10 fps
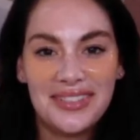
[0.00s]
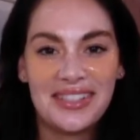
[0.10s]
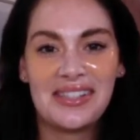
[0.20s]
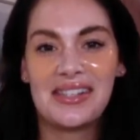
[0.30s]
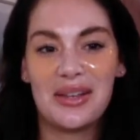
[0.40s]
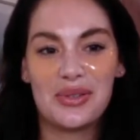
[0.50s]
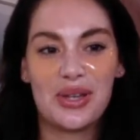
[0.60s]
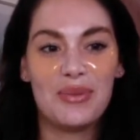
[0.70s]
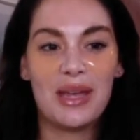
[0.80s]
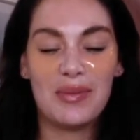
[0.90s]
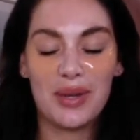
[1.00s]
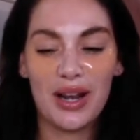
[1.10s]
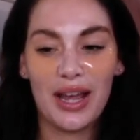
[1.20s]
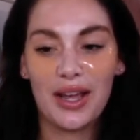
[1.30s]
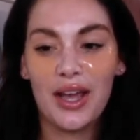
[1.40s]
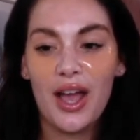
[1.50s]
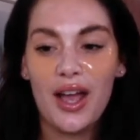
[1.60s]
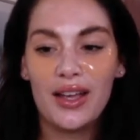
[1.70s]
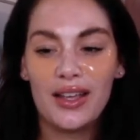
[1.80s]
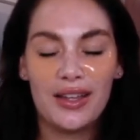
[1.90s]
Sounds so mean, but, like,
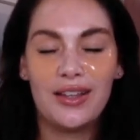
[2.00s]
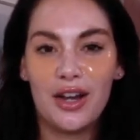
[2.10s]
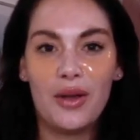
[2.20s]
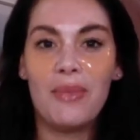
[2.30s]
you know,